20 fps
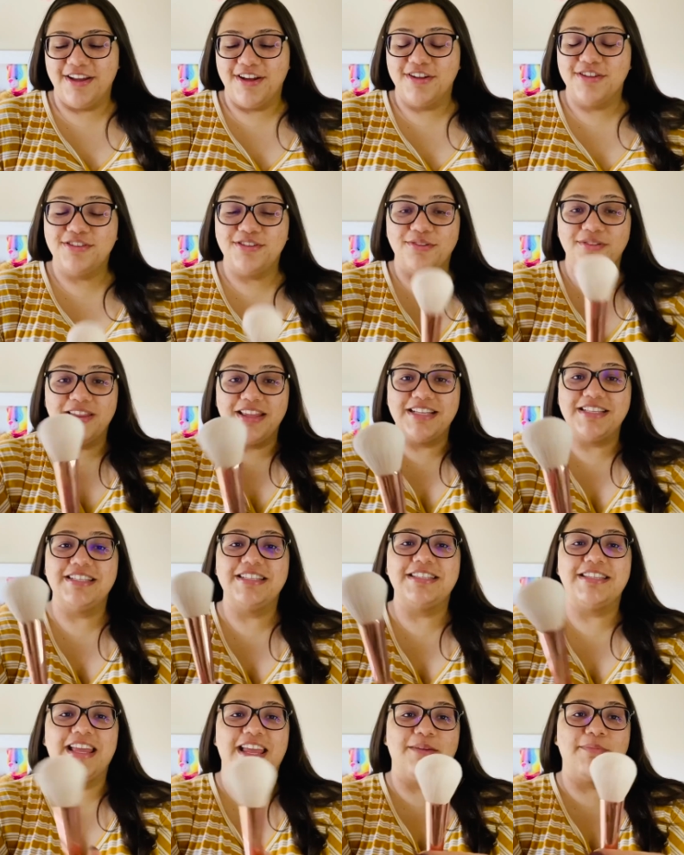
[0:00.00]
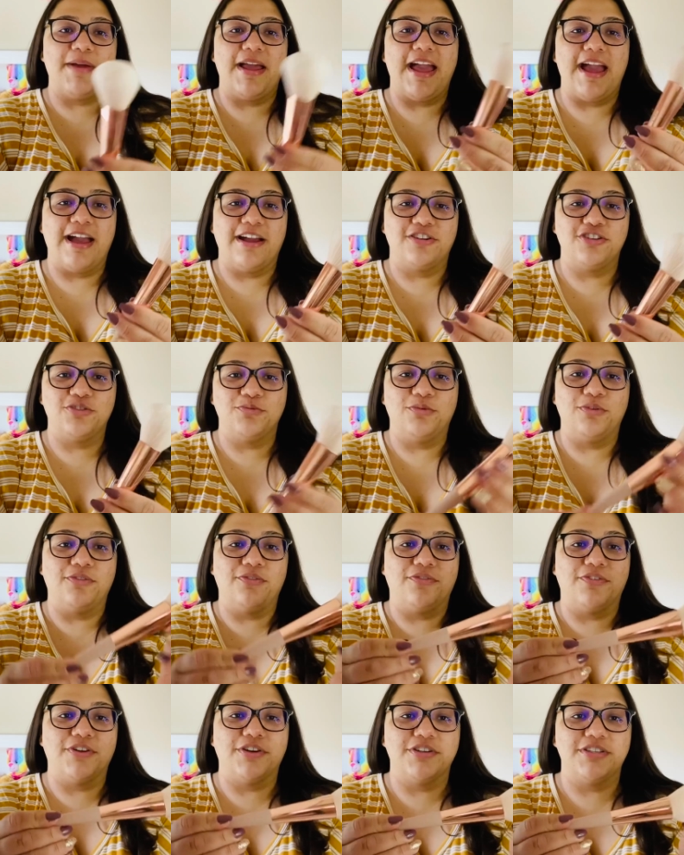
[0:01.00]
So this is like my actual
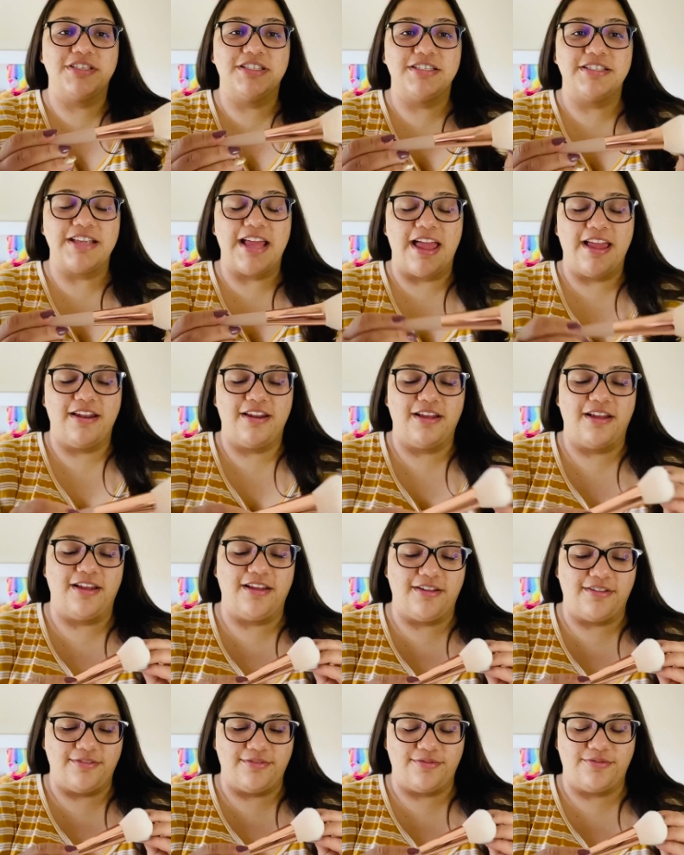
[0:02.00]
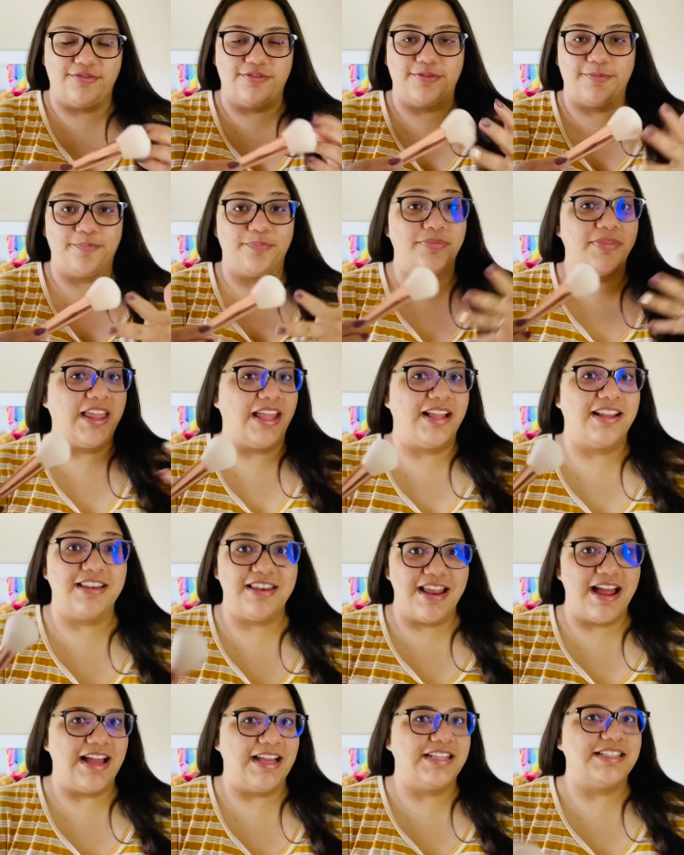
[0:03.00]
first set of like
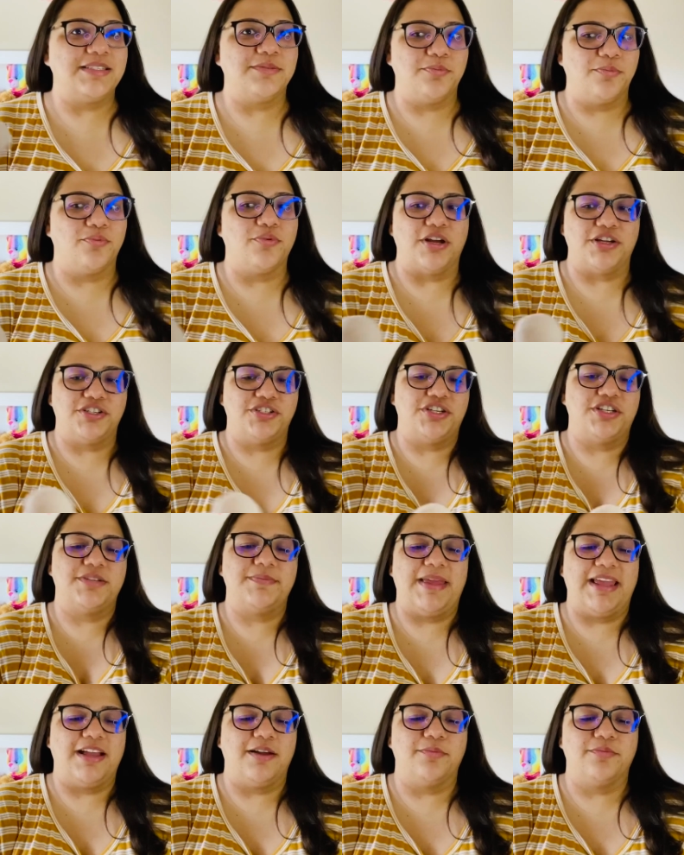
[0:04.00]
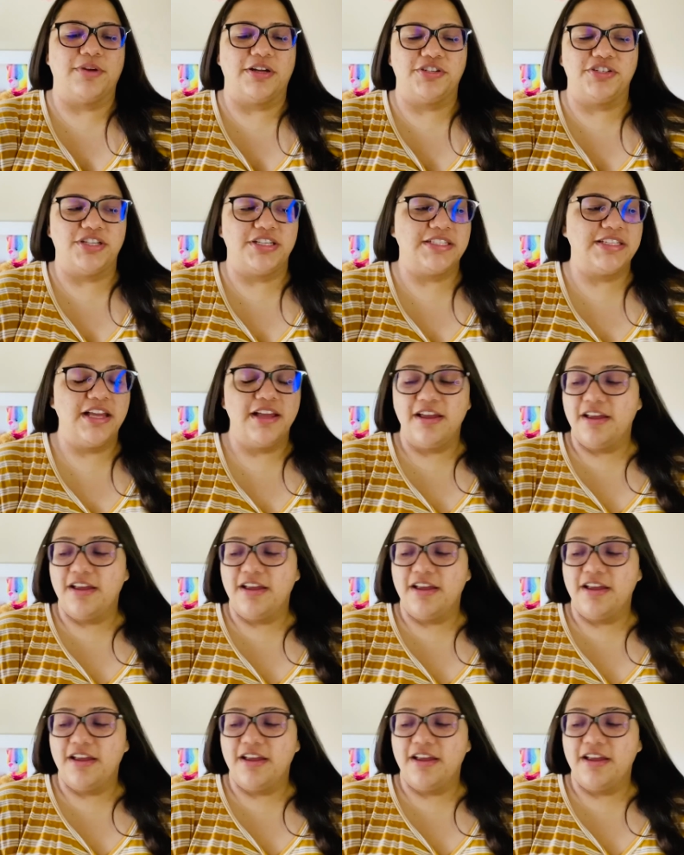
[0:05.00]
nice brushes, makeup brushes.